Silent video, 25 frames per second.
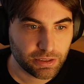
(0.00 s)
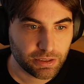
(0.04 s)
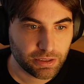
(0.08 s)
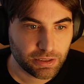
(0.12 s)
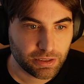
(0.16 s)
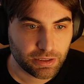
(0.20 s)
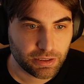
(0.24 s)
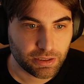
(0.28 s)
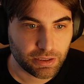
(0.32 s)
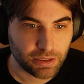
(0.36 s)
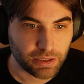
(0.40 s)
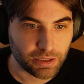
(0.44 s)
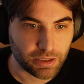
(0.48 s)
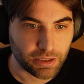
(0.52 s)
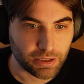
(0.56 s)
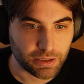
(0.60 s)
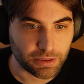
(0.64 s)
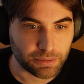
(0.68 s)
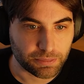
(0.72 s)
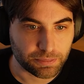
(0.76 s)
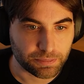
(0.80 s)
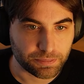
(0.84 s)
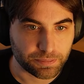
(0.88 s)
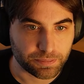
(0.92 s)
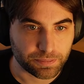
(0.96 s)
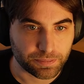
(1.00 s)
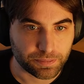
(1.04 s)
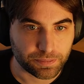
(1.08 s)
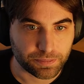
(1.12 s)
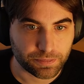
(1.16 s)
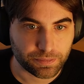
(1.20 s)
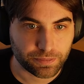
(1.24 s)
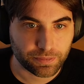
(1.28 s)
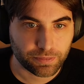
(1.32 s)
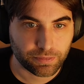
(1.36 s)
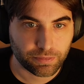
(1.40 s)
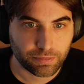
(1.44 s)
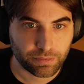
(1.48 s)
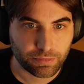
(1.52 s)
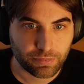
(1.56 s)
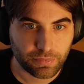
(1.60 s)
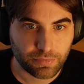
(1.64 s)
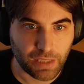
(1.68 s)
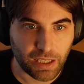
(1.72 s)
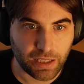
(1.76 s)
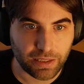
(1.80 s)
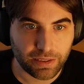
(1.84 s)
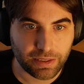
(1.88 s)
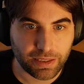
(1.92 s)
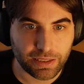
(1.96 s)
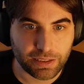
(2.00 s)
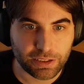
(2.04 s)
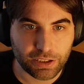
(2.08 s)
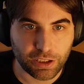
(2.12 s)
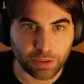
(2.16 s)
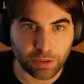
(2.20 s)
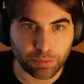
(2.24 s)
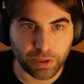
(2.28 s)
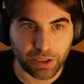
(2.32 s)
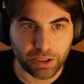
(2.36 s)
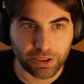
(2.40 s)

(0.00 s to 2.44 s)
I think somebody